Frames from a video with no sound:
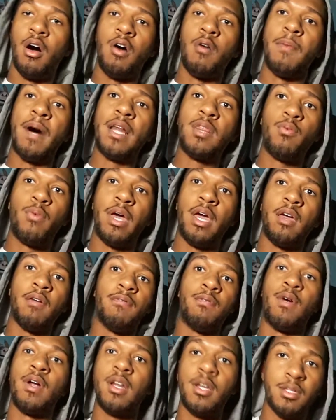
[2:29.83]
oh, by the way,
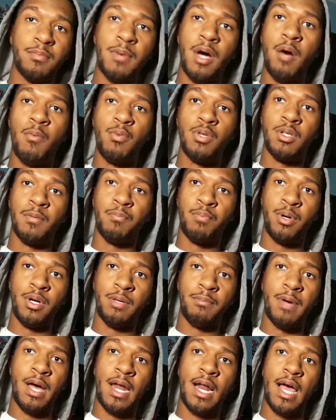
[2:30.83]
Veronica's mom was a
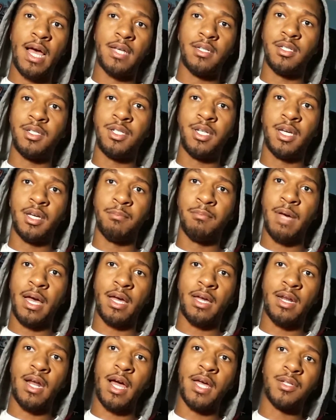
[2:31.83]
pretty badass chick
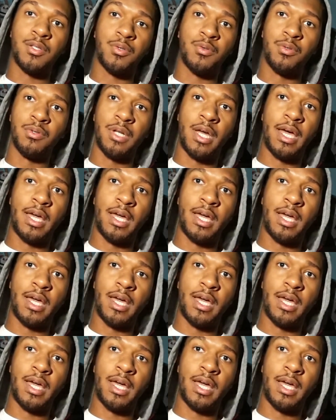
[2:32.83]
back in high school.